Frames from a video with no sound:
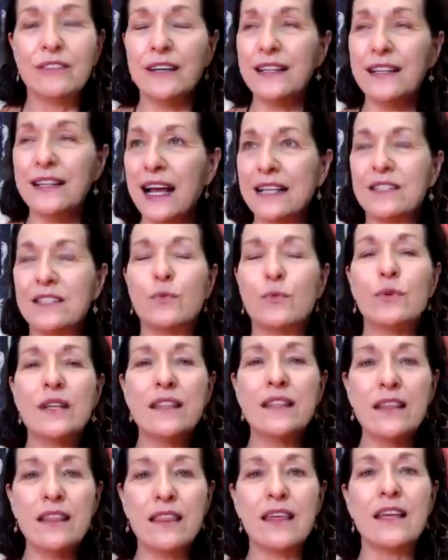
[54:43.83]
And that's one of
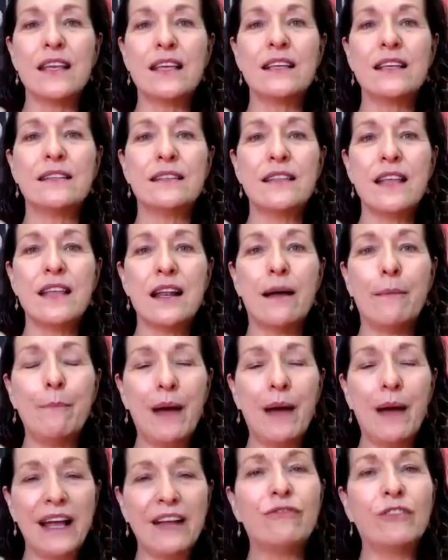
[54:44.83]
the things that a
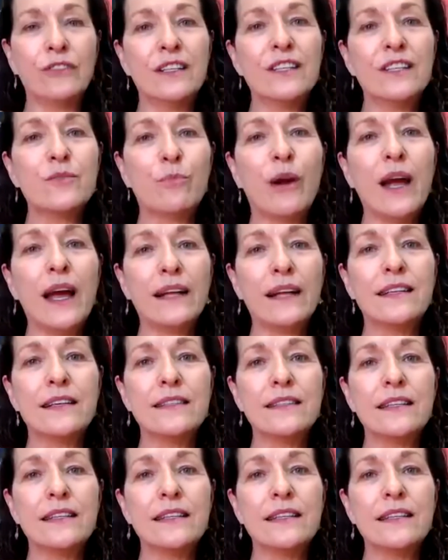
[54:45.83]
mindfulness practice